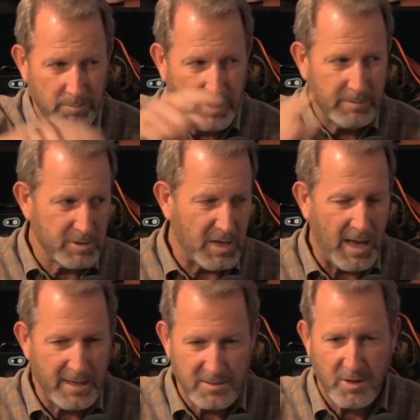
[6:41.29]
and people's
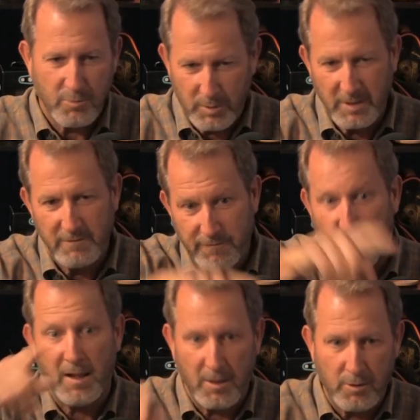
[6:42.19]
eyes don't really
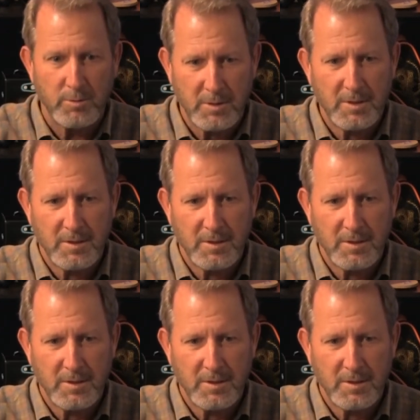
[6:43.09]
follow